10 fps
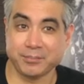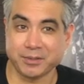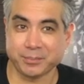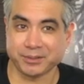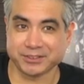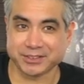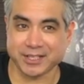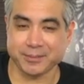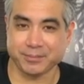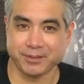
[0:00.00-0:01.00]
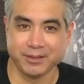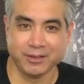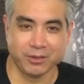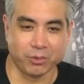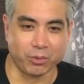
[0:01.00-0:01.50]
hit me up on Skype,
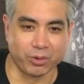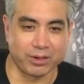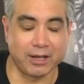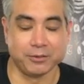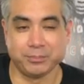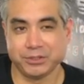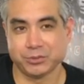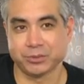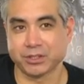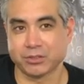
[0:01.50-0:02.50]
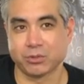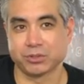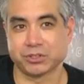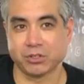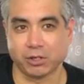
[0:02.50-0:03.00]
or I'll be doing a
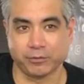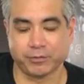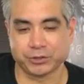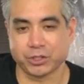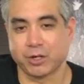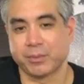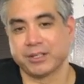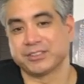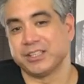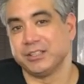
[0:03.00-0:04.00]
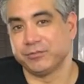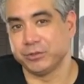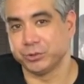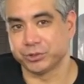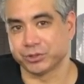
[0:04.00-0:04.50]
course on artificial harmonics in the
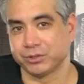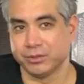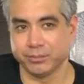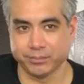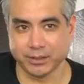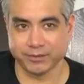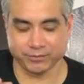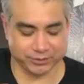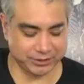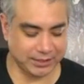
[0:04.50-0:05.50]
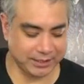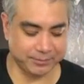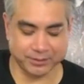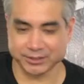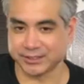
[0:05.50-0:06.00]
future. But for today,
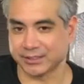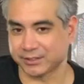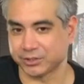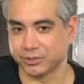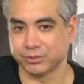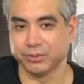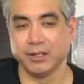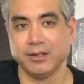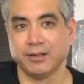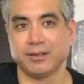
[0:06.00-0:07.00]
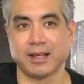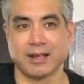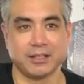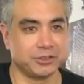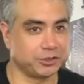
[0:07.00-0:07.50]
I'm going to stick to
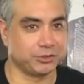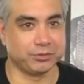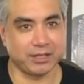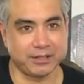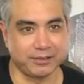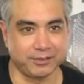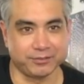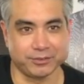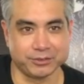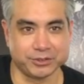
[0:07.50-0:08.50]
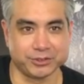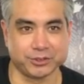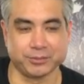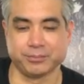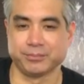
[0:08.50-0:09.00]
that. I just threw that in there for just
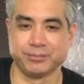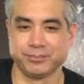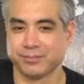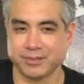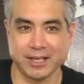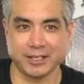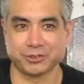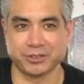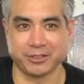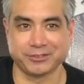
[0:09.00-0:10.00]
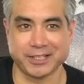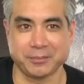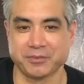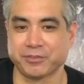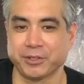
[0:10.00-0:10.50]
some extra
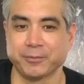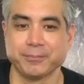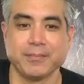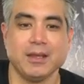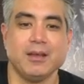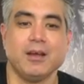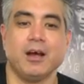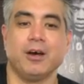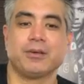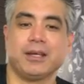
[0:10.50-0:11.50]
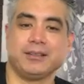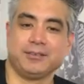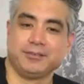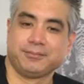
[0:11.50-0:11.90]
entertainment for you. Okay.